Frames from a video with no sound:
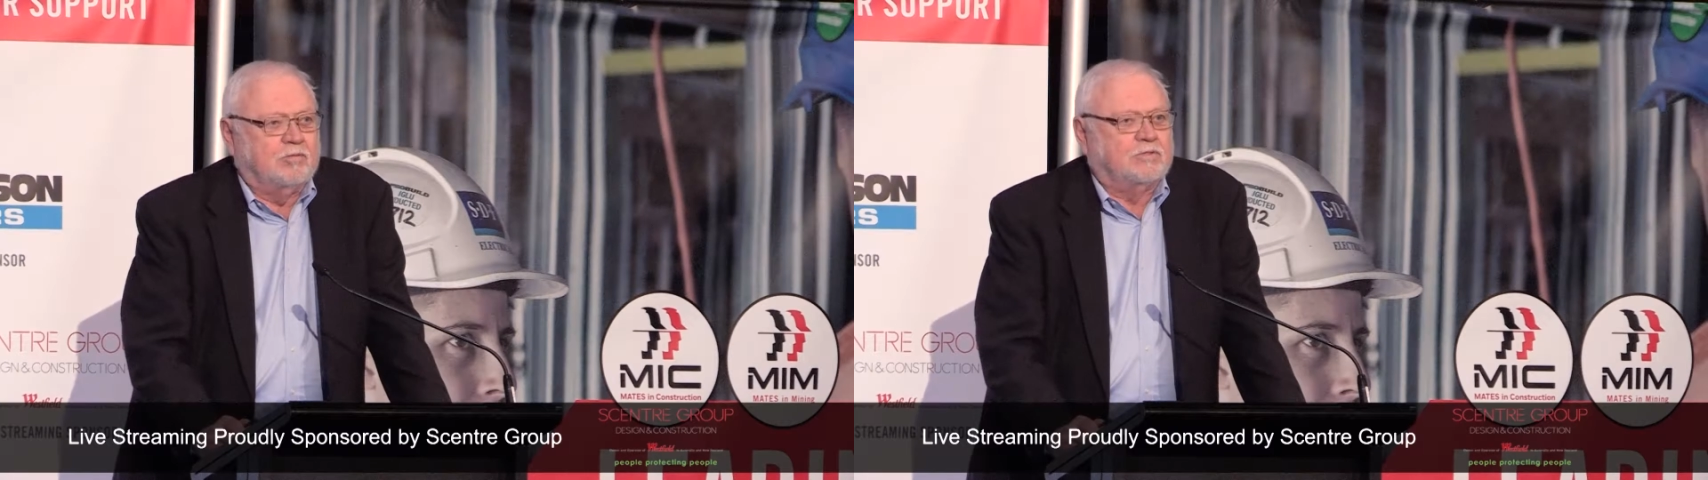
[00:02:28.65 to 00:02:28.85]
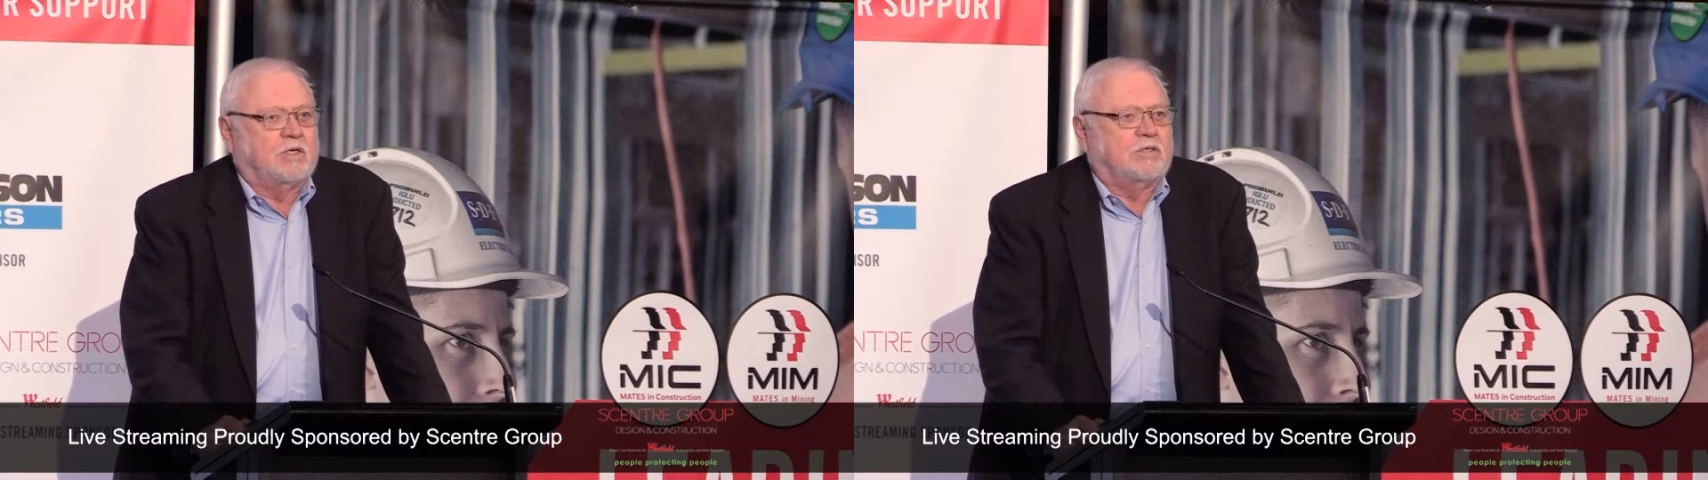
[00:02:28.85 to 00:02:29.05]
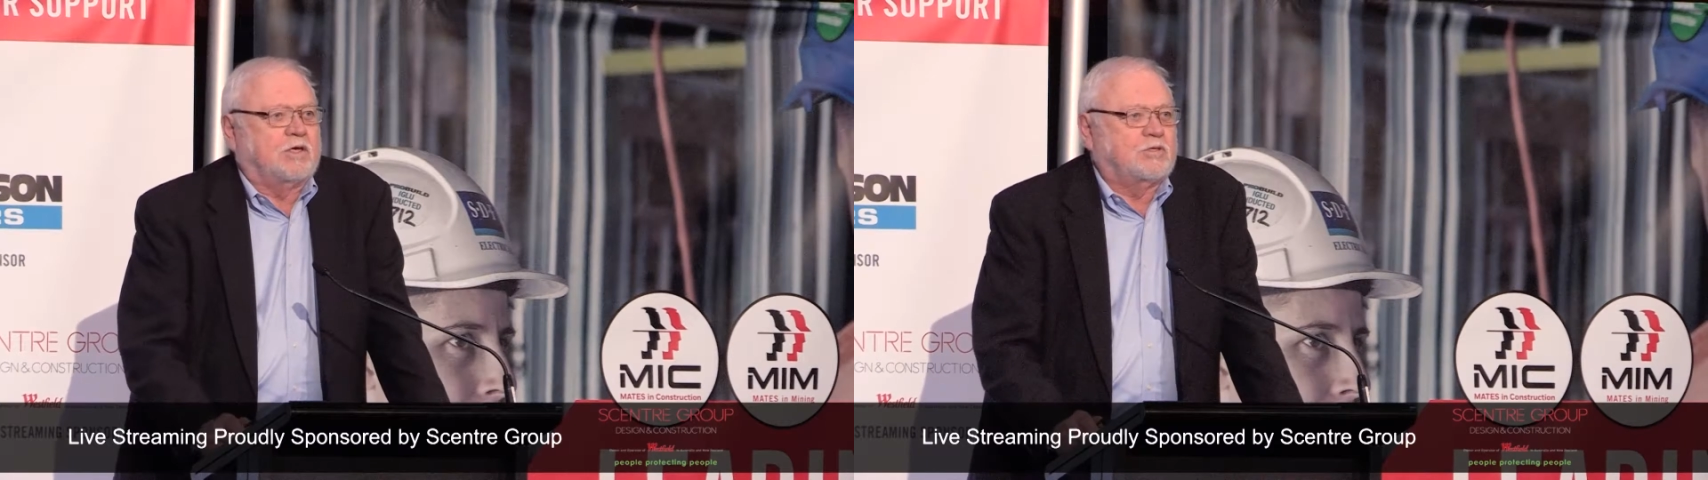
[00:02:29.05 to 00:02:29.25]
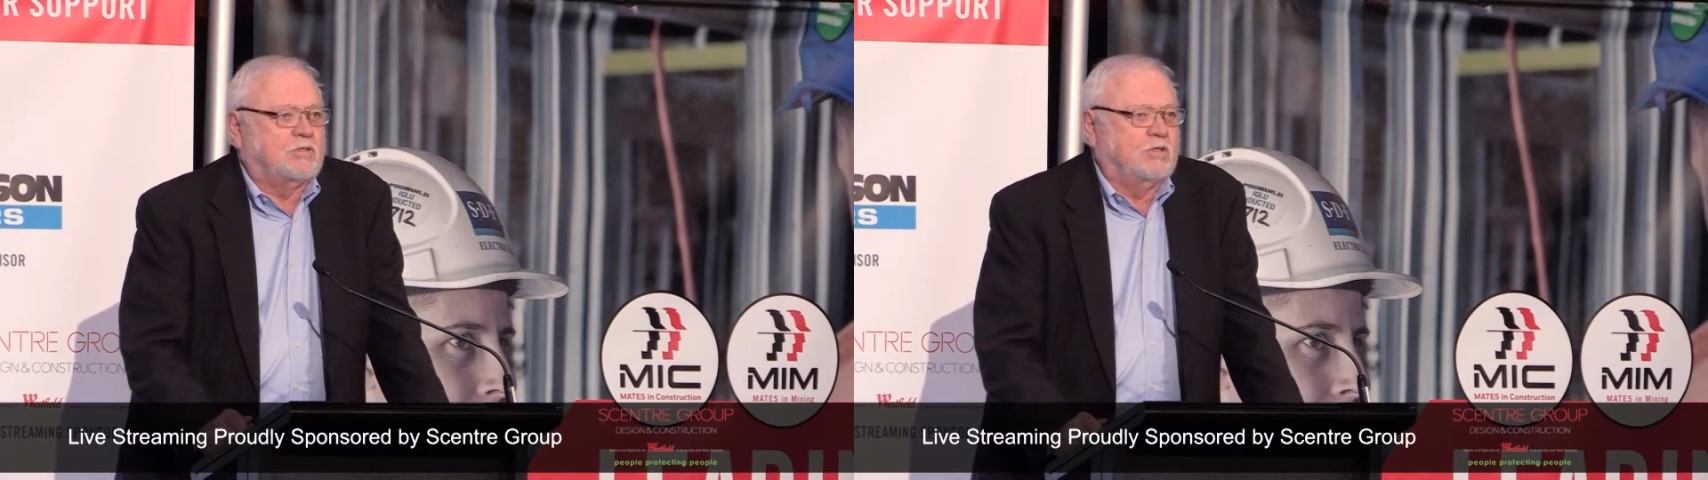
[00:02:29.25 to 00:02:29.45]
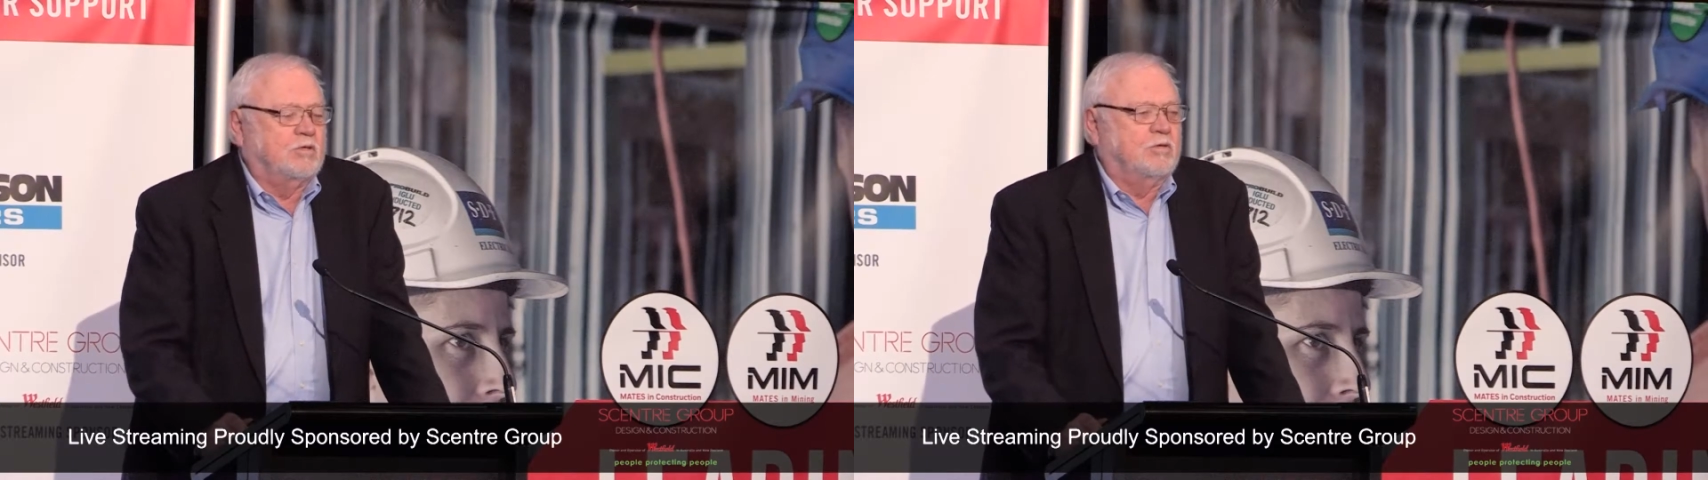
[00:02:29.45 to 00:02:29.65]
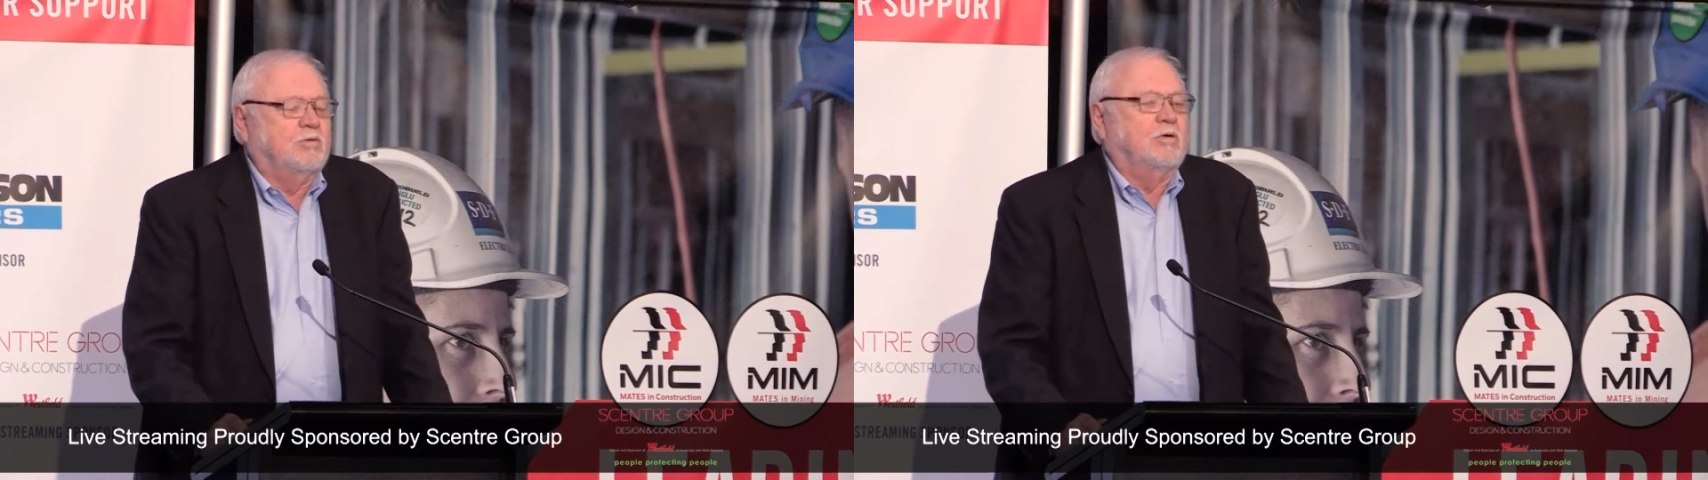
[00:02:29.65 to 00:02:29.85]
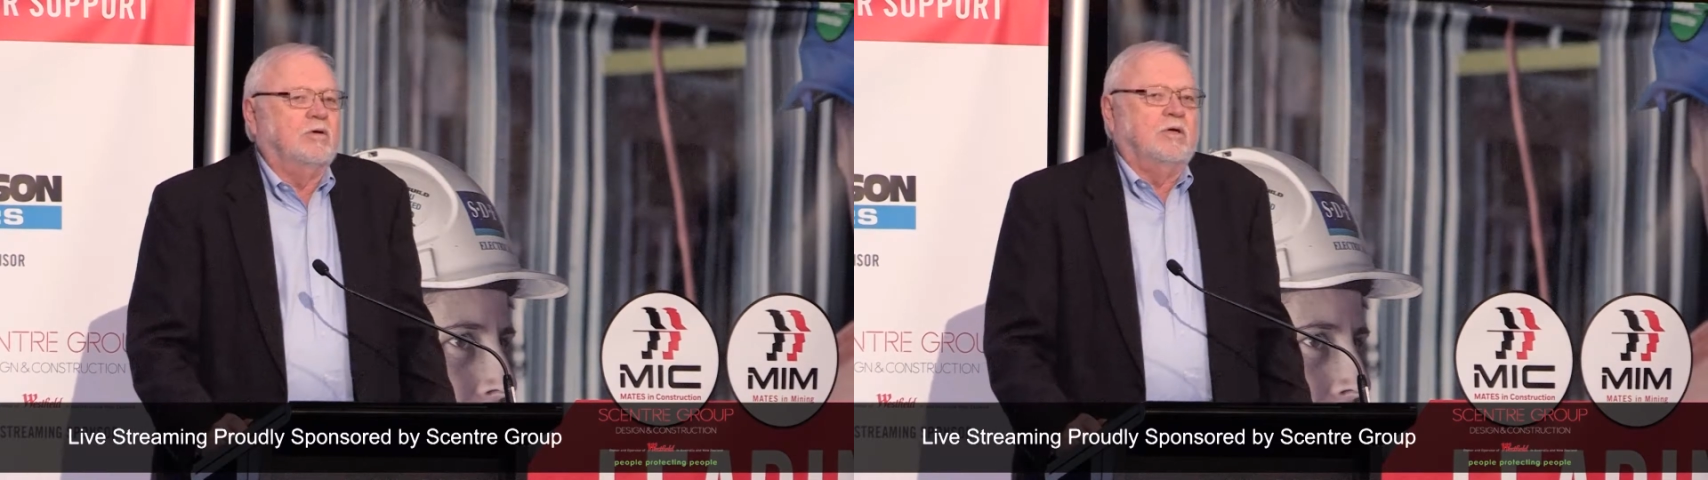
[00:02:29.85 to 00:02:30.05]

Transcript: suggest to you